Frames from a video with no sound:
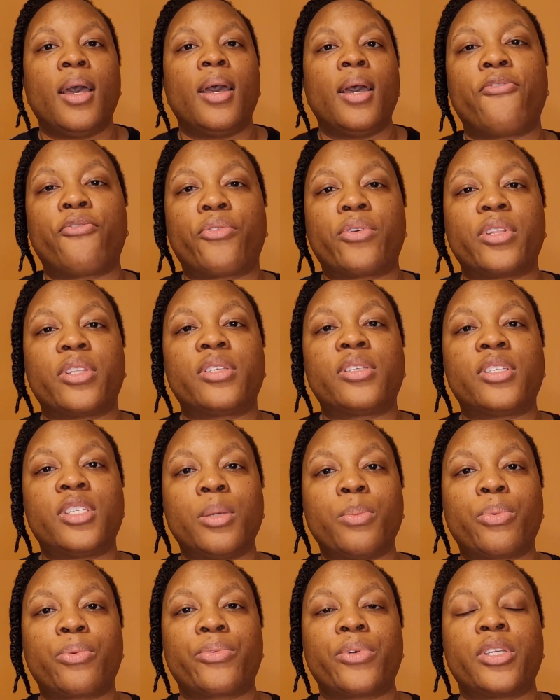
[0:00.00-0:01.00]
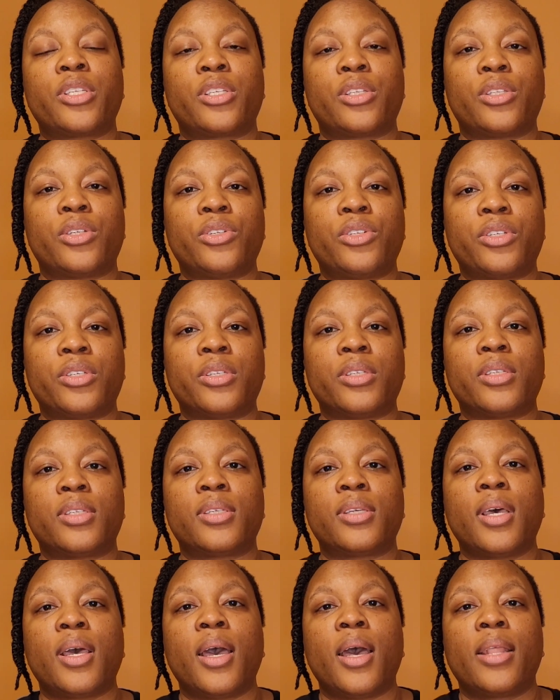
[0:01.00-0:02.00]
And for the simple
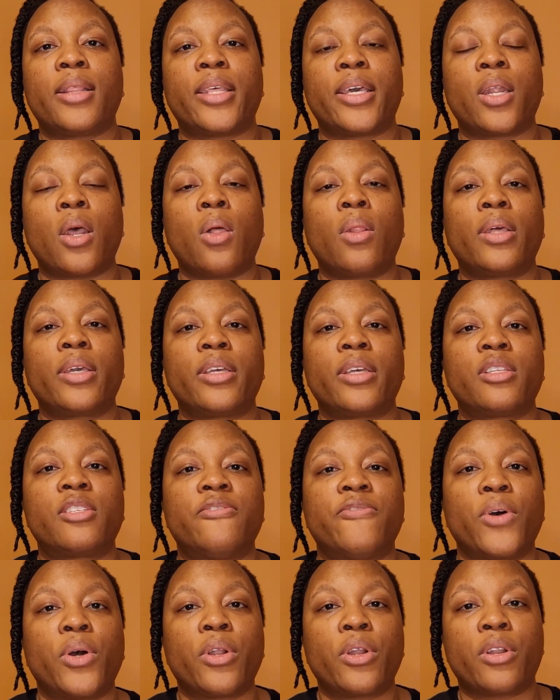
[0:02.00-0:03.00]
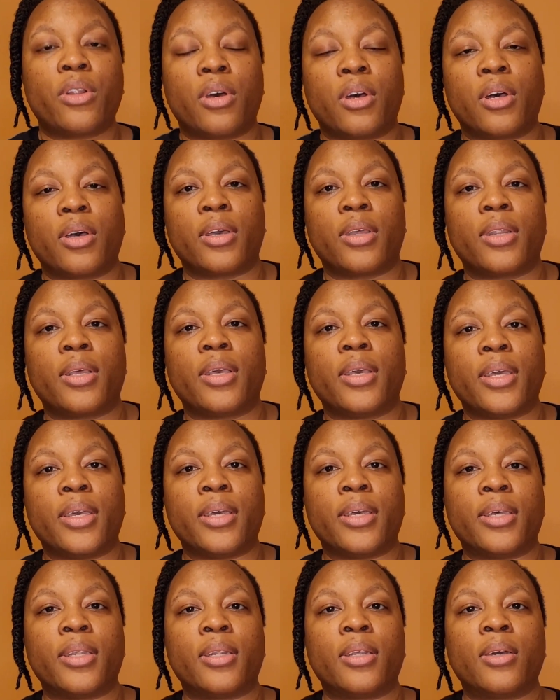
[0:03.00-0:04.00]
resolutions, that only gets voted on
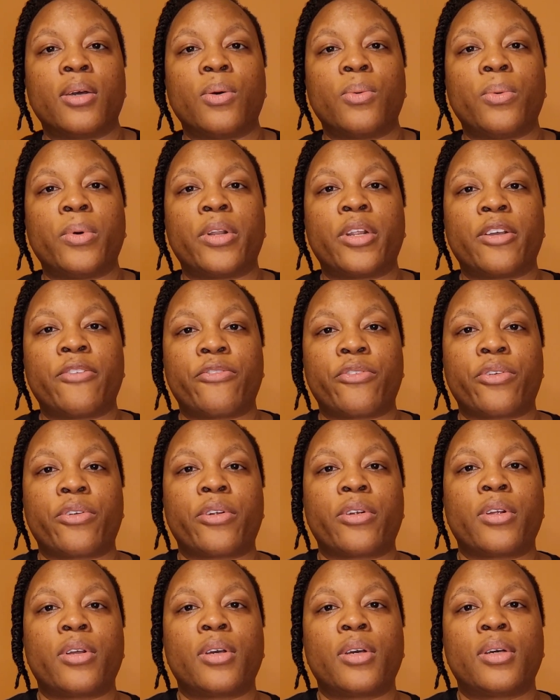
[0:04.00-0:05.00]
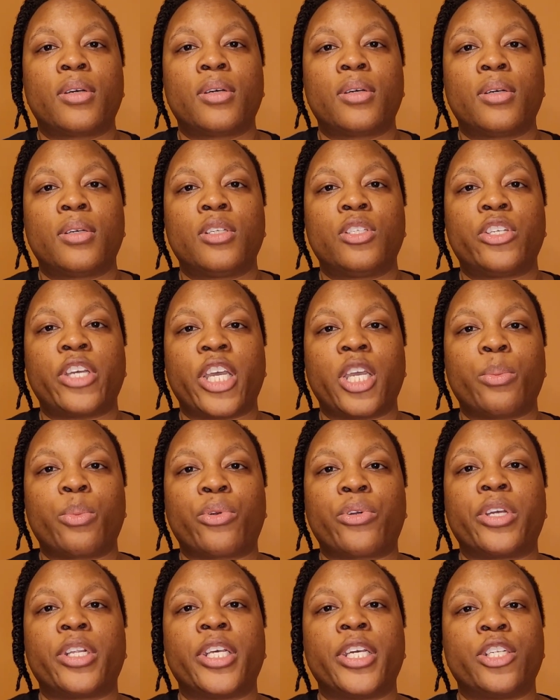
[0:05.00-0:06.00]
in whatever
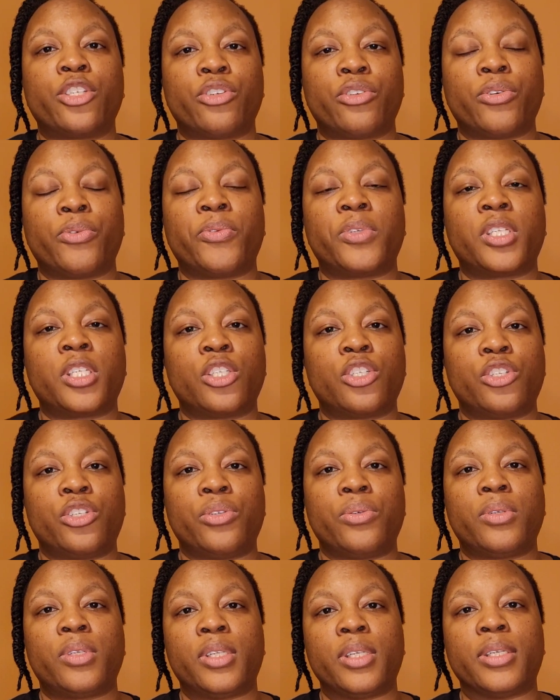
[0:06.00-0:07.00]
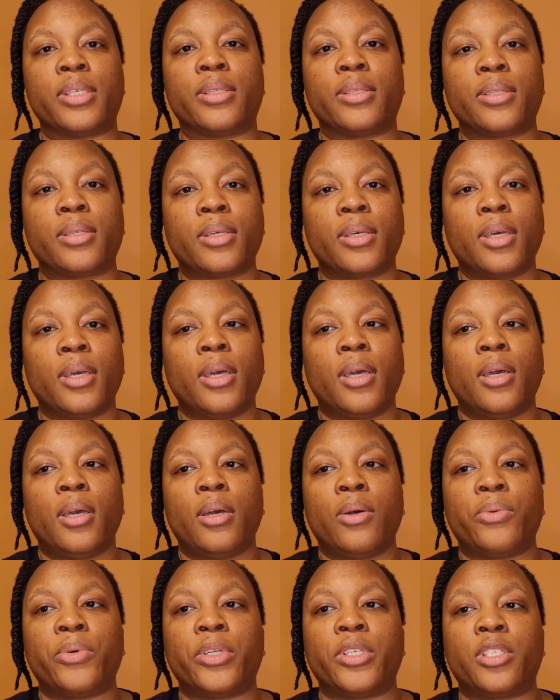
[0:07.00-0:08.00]
chamber it was introduced in,
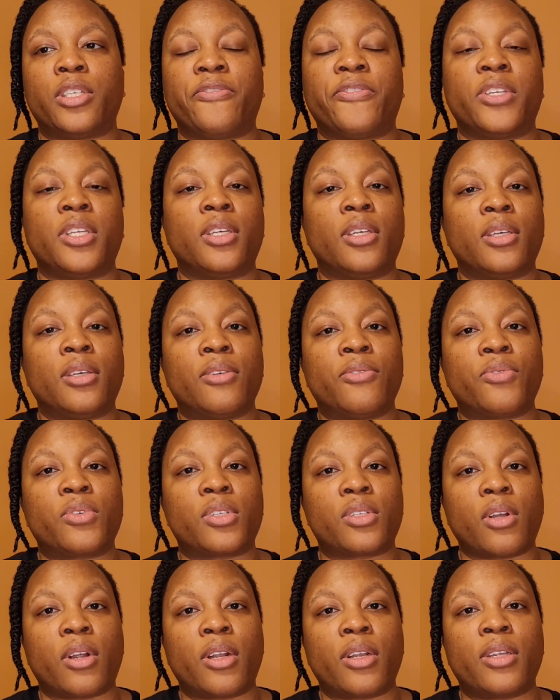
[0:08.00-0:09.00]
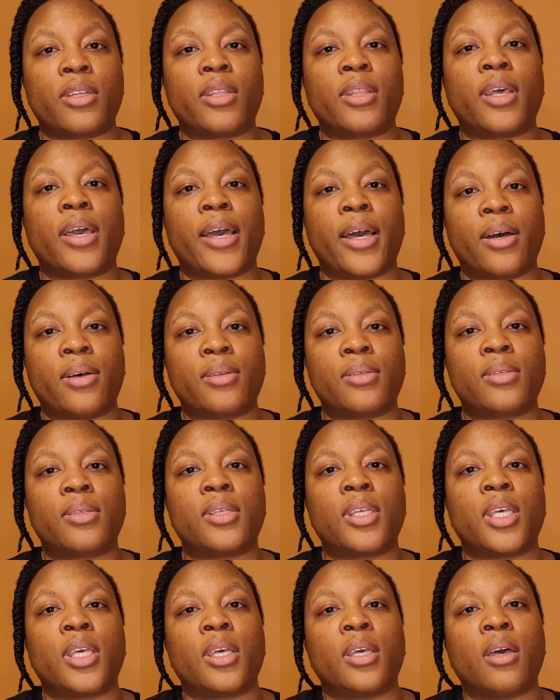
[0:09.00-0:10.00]
which if it started in the
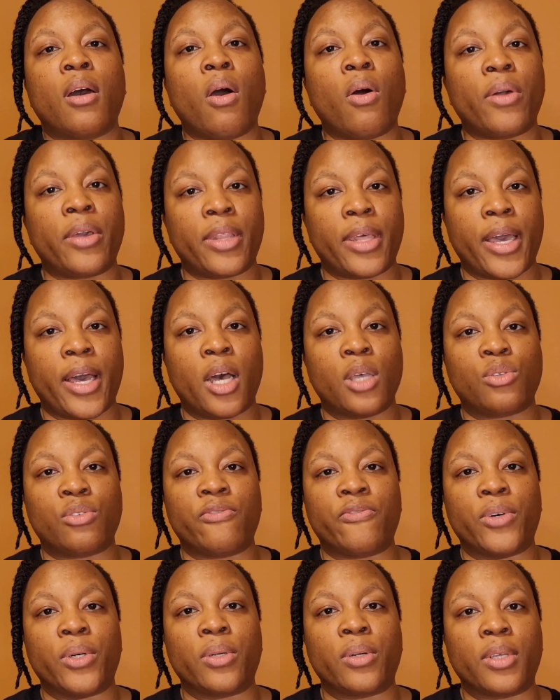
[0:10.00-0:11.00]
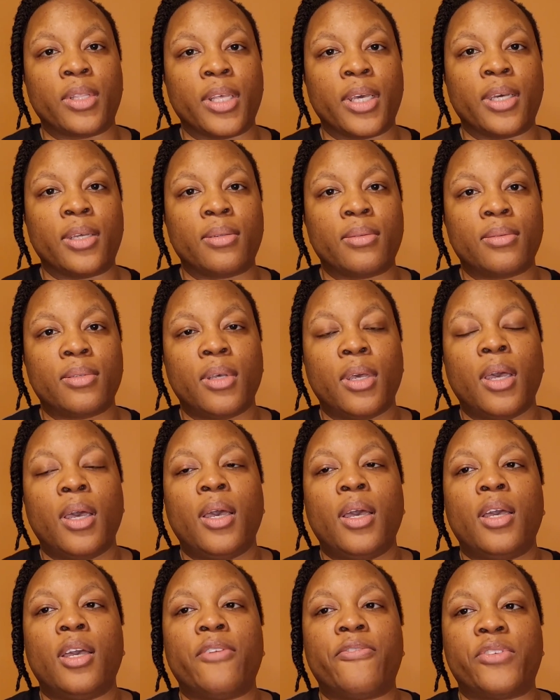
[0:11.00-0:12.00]
House, only the House will vote on that.
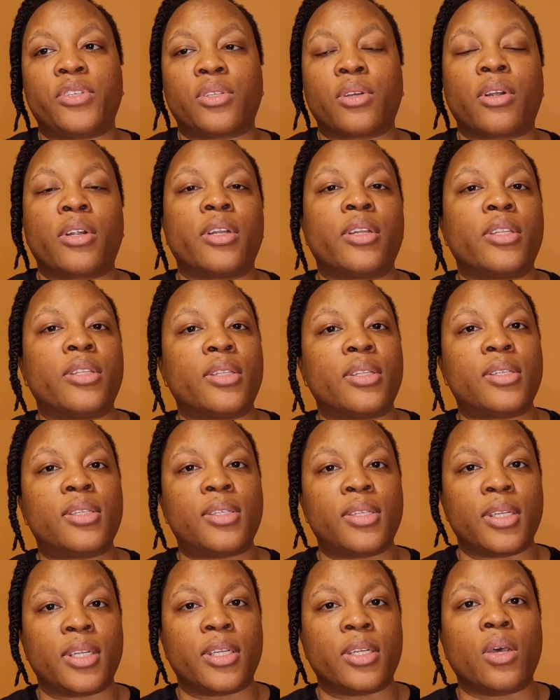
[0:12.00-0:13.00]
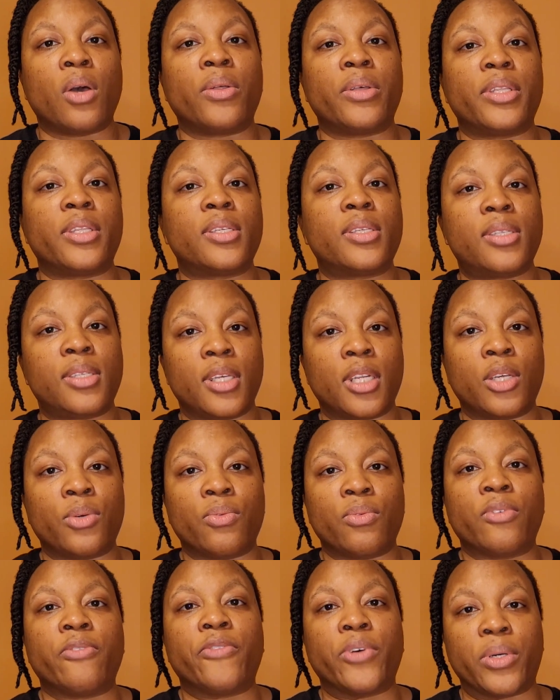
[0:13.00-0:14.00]
If it started in the Senate, only the
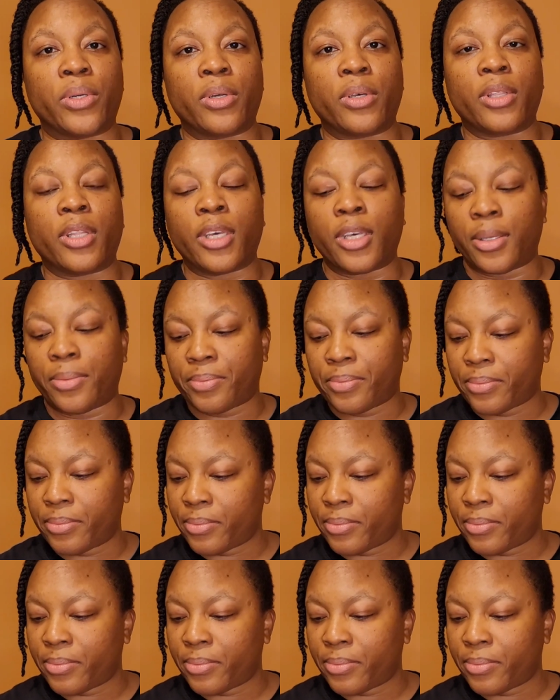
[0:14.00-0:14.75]
Senate will vote on that.